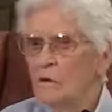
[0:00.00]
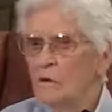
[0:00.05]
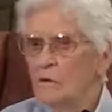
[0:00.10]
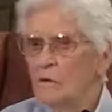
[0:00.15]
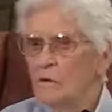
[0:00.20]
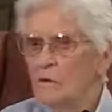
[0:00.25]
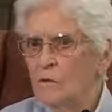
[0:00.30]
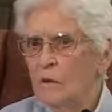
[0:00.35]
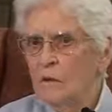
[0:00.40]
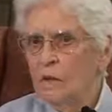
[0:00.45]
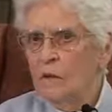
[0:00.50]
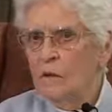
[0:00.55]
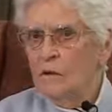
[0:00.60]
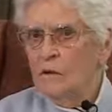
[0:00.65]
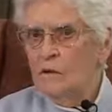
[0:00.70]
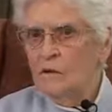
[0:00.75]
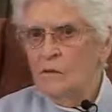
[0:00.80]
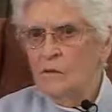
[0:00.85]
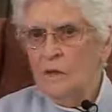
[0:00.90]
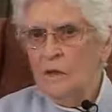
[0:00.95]
Oh
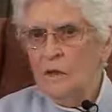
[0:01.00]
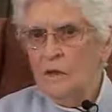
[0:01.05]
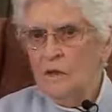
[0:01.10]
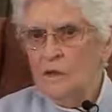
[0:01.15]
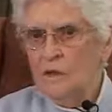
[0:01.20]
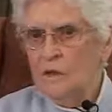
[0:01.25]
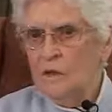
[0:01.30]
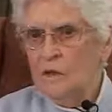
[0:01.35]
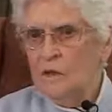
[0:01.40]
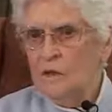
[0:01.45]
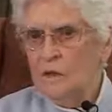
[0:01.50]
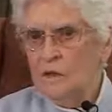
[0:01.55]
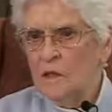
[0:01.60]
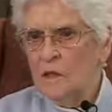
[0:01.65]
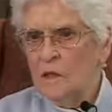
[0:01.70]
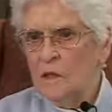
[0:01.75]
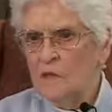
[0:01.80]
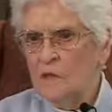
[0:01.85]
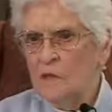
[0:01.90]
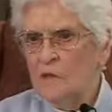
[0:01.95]
yeah, we had a nice
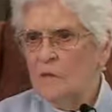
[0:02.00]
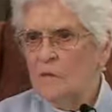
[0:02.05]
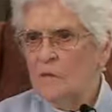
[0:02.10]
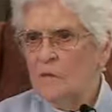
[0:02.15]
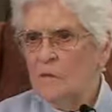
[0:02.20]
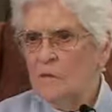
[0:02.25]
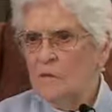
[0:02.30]
yard.